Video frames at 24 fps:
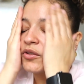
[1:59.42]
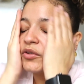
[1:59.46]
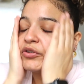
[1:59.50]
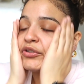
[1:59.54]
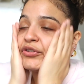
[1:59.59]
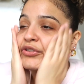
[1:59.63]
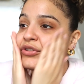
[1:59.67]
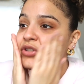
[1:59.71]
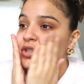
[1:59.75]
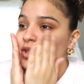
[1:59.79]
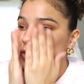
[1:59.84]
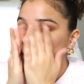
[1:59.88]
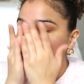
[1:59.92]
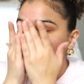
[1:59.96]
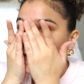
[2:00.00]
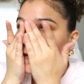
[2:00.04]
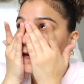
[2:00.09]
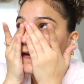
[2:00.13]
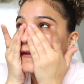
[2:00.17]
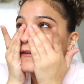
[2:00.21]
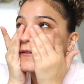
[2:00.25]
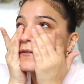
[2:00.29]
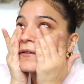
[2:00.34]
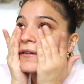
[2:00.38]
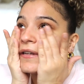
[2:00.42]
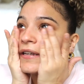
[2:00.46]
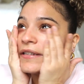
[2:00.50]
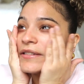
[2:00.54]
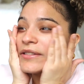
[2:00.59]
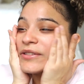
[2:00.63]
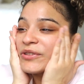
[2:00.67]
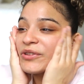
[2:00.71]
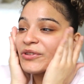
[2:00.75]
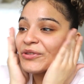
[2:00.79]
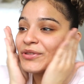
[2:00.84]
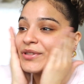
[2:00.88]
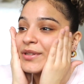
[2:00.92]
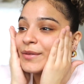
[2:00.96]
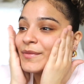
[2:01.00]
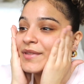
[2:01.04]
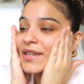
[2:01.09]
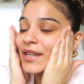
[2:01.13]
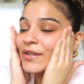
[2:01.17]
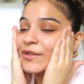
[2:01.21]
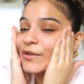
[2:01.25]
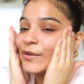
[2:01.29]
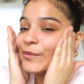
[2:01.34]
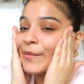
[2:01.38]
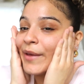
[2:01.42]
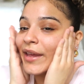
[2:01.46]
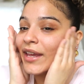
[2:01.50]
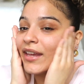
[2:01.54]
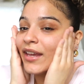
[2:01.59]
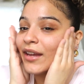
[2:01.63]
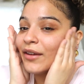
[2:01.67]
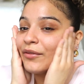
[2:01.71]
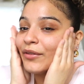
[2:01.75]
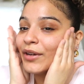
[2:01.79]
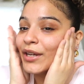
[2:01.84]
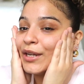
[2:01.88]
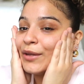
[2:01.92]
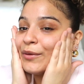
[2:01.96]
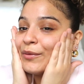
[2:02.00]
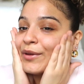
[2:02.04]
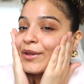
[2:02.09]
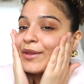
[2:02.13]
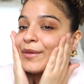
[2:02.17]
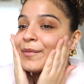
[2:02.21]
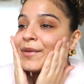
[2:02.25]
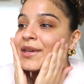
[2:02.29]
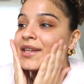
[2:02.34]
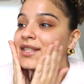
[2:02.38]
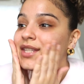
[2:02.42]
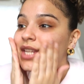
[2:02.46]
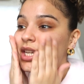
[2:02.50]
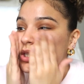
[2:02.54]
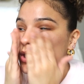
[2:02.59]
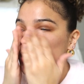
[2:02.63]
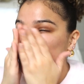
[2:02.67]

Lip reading: So as you guys know, sometimes with my get ready with me's, I